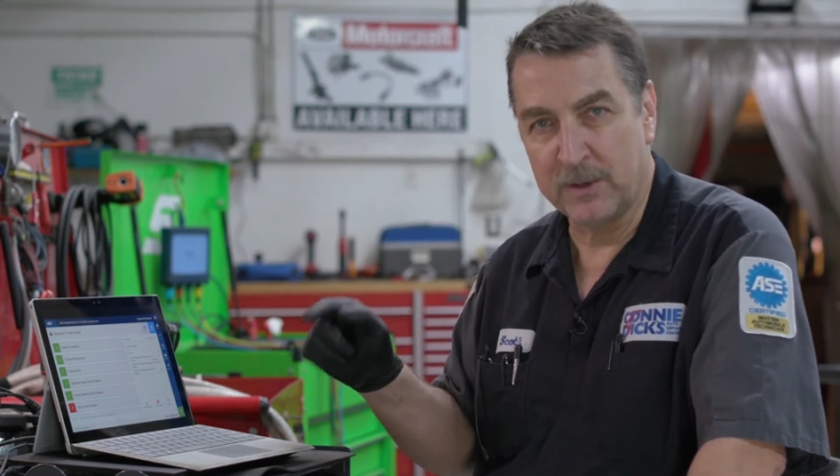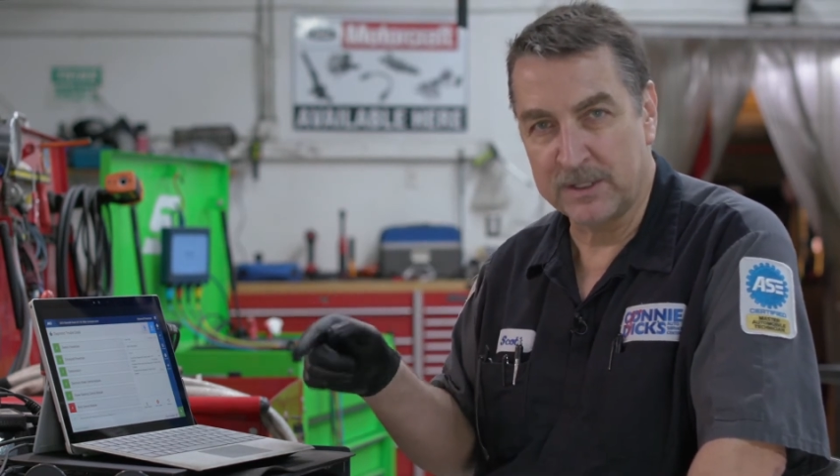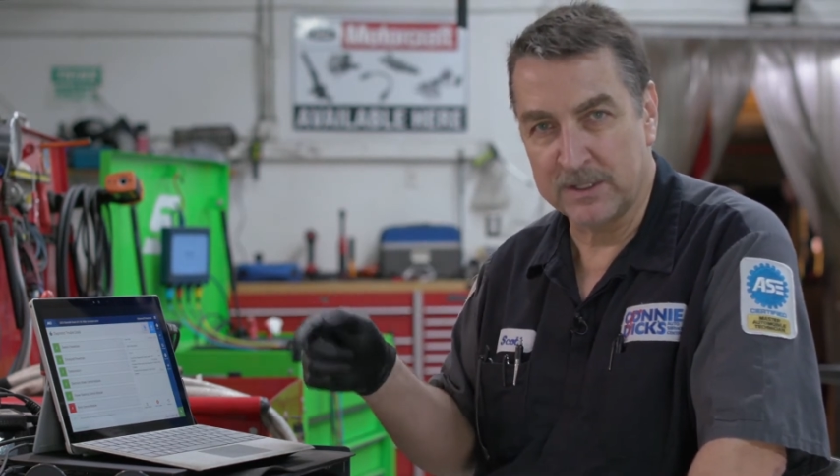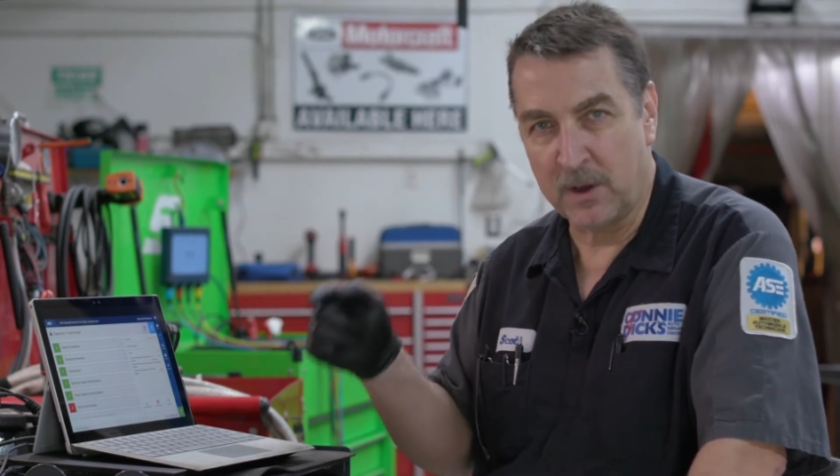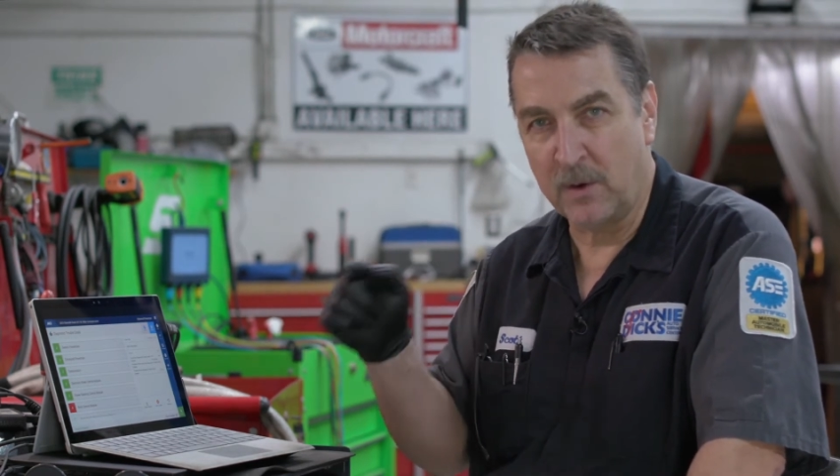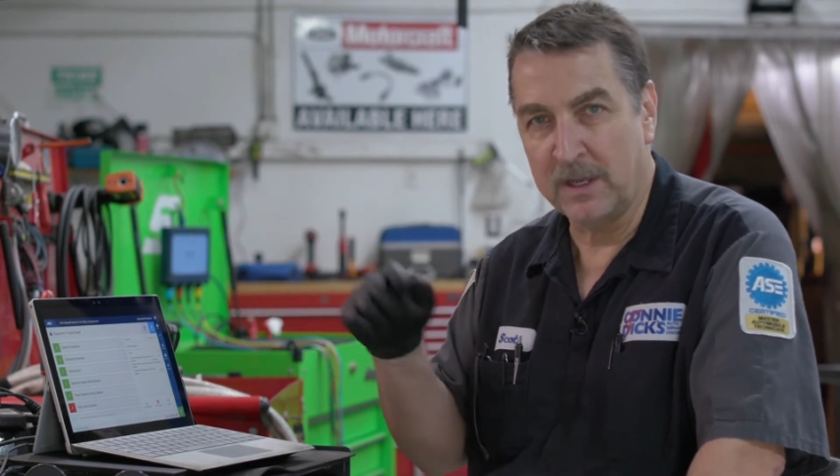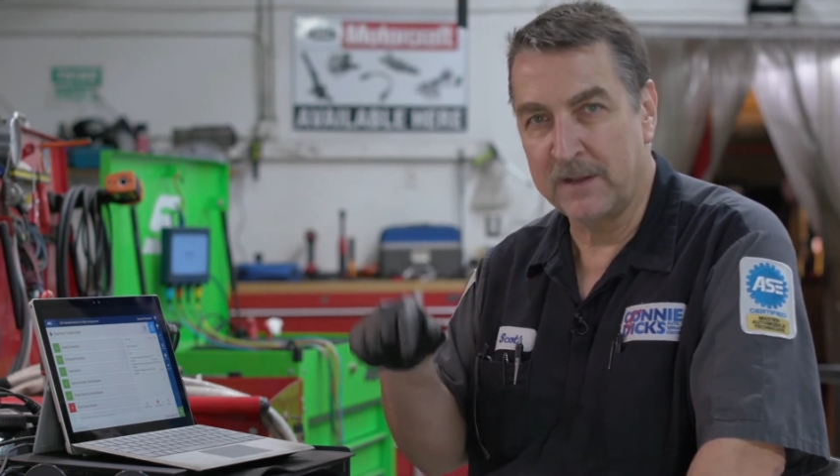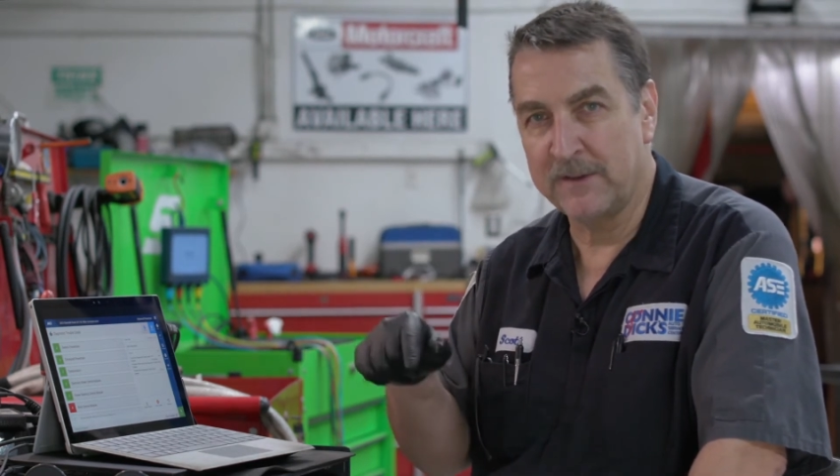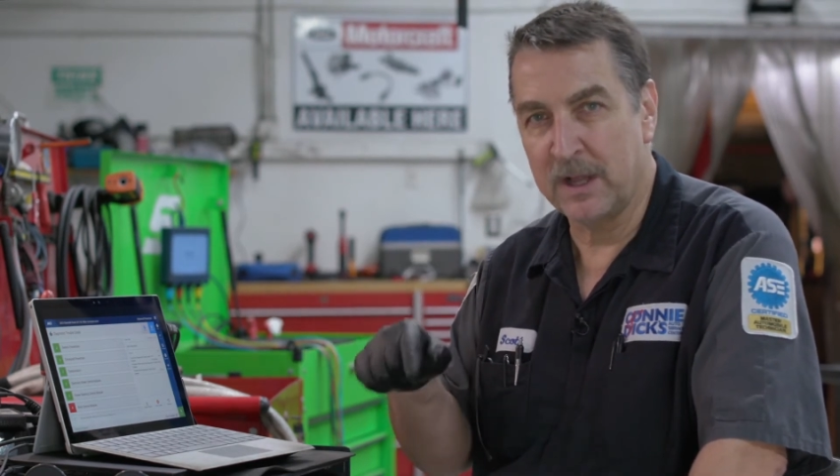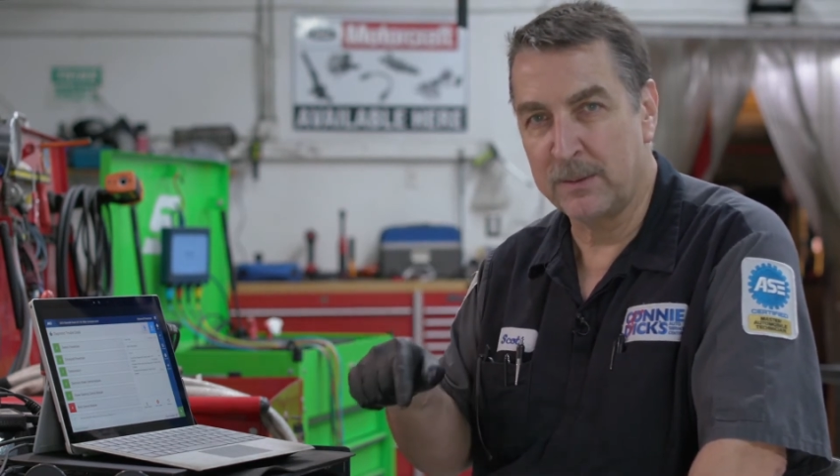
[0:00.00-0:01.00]
which is only
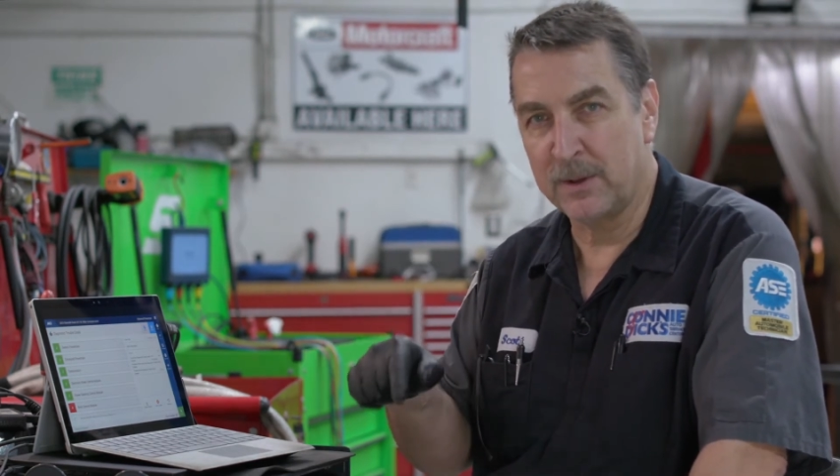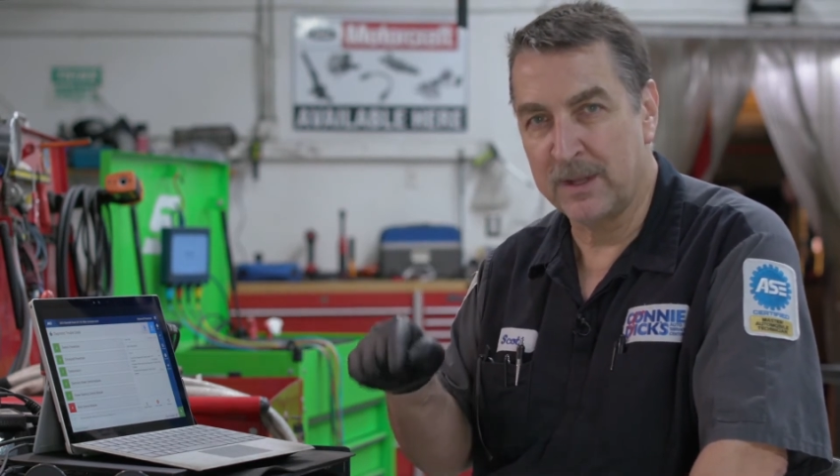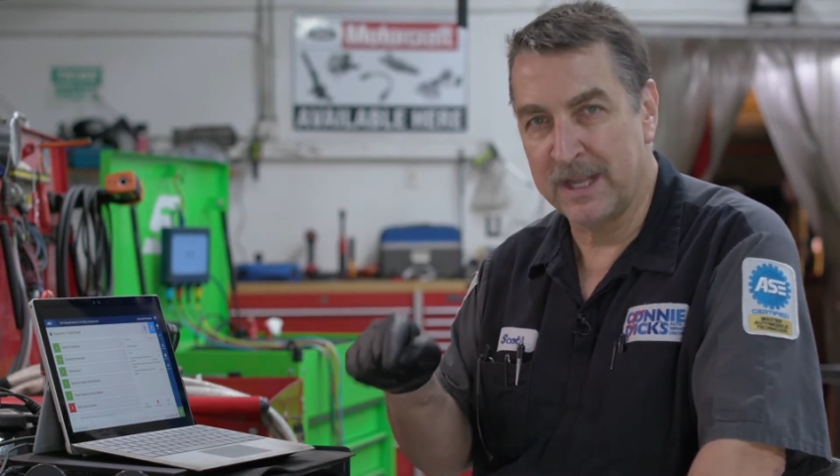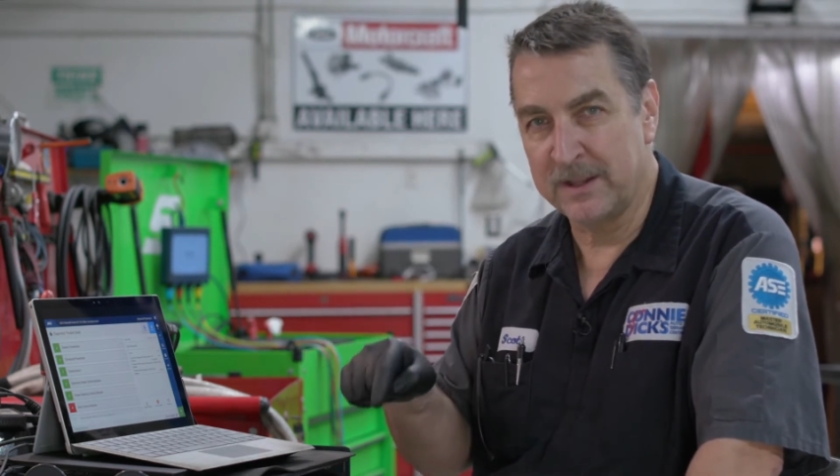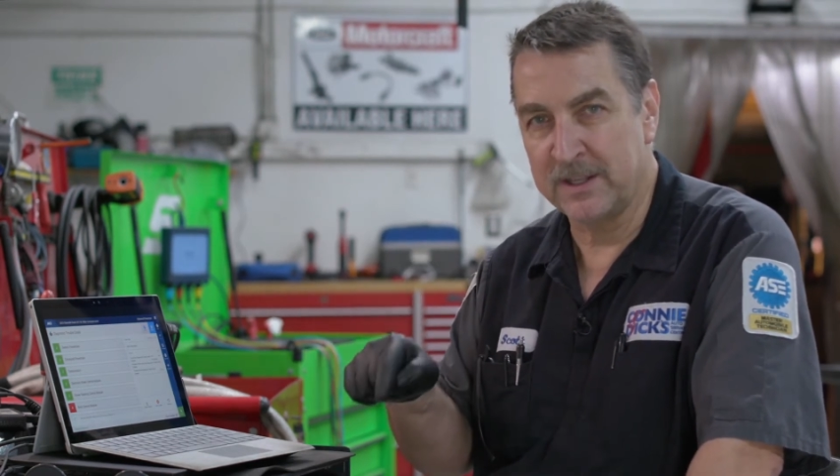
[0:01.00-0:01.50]
available in